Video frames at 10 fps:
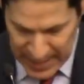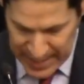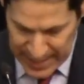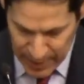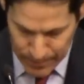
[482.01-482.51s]

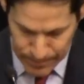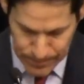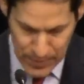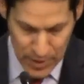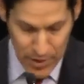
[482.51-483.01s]
Now,
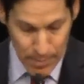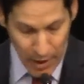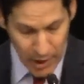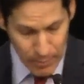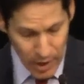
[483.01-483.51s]
the
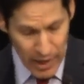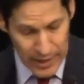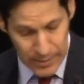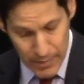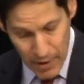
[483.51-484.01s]
bottom
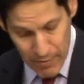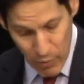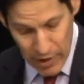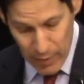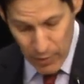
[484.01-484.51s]
line of
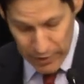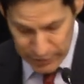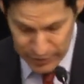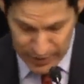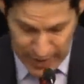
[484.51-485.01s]
what I
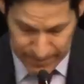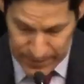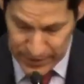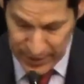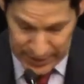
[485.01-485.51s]
want to
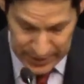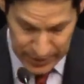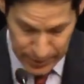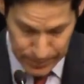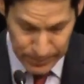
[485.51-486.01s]
emphasize
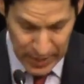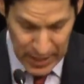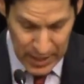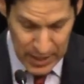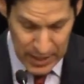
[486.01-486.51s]
here
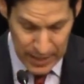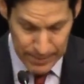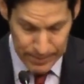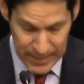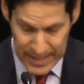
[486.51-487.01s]

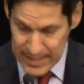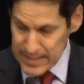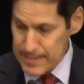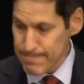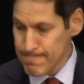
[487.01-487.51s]
um,
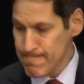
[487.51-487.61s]
is